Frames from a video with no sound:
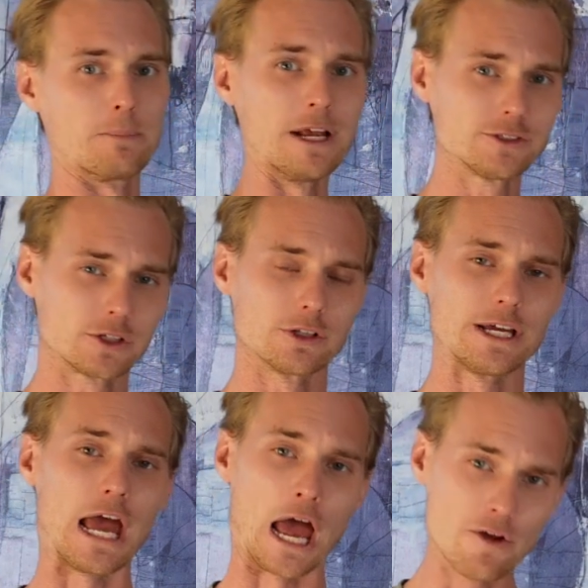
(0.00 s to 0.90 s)

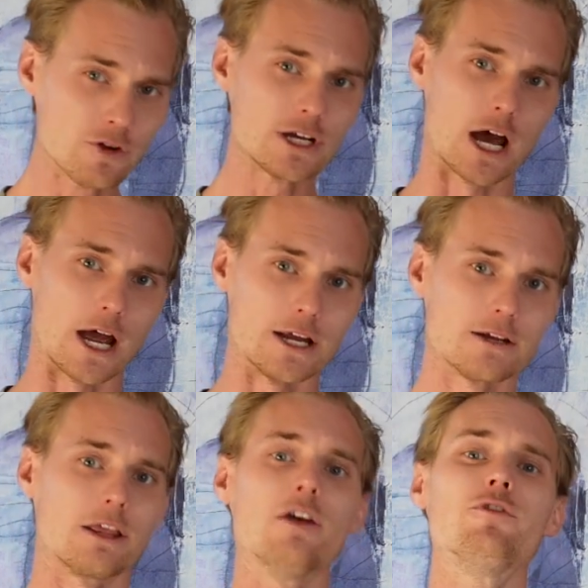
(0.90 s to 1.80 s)
Basically every
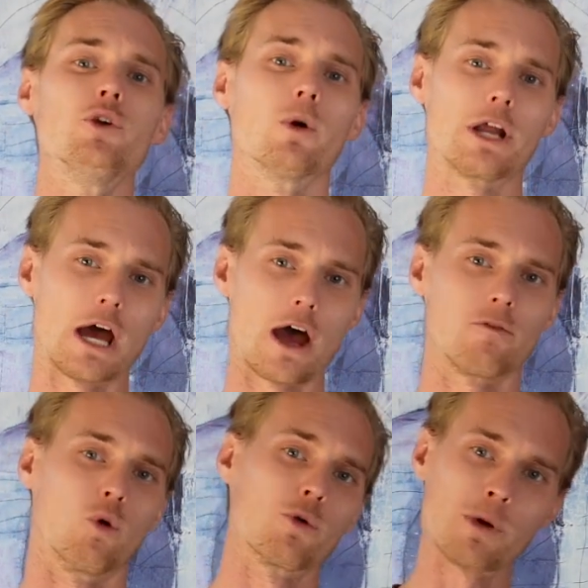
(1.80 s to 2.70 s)
night, if you were to
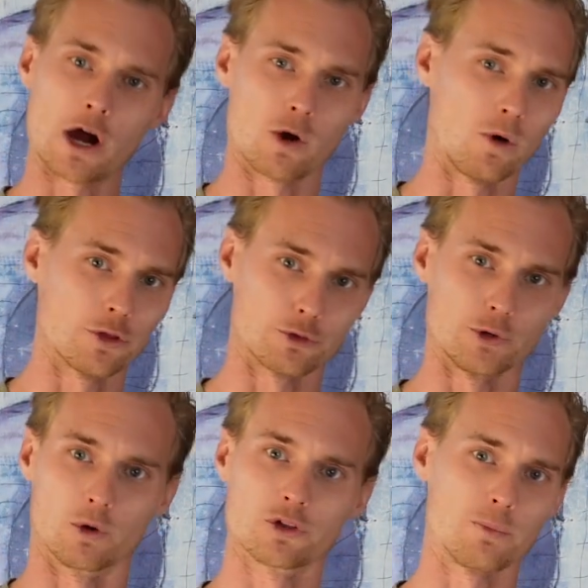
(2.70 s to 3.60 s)
have one Powerwall
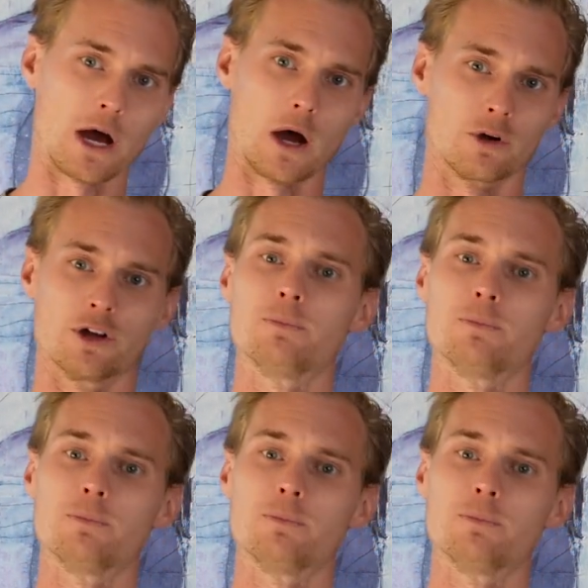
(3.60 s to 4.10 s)
3 worth of power,